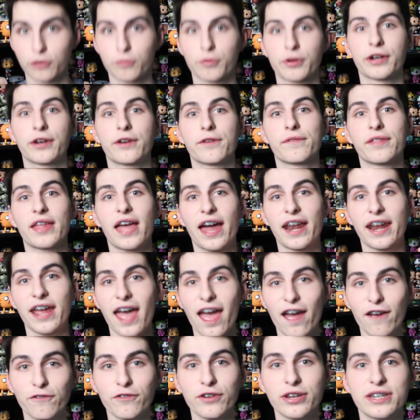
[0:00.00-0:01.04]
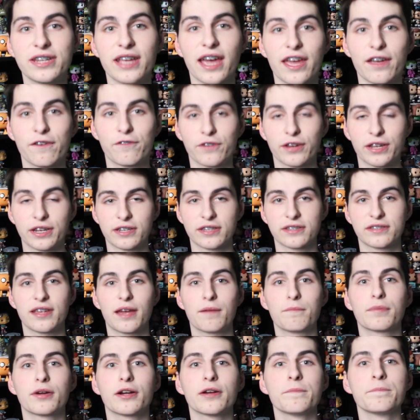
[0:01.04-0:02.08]
We're going to do that every day in
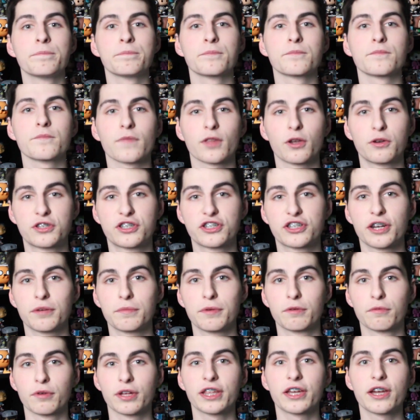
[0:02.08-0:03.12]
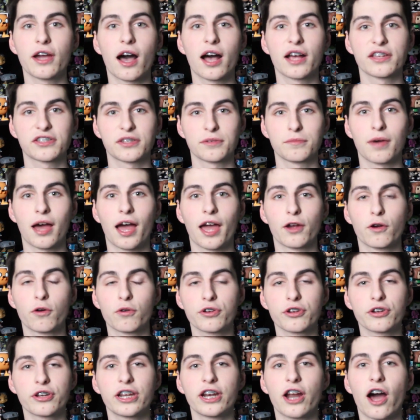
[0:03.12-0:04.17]
December, which is going to be really awesome. I
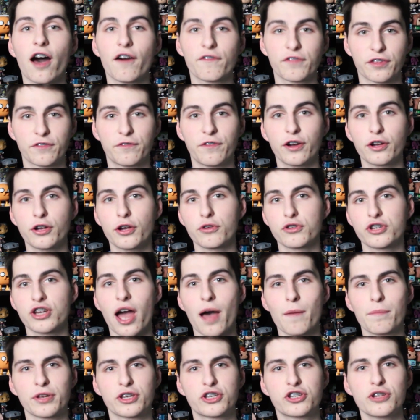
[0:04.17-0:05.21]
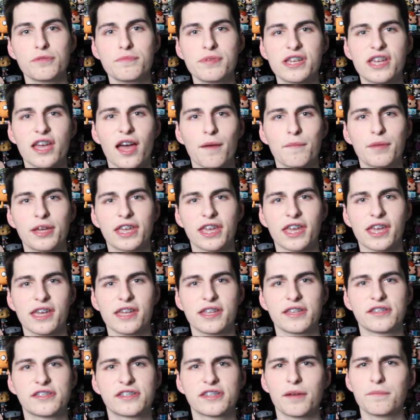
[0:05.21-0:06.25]
ordered it off the Funko shop. It should be coming
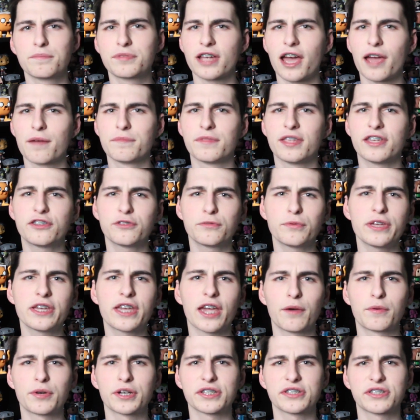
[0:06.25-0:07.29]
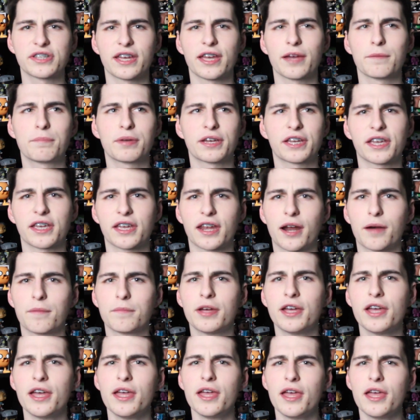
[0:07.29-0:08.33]
in sometime this week, I want to say. I'm picking it up.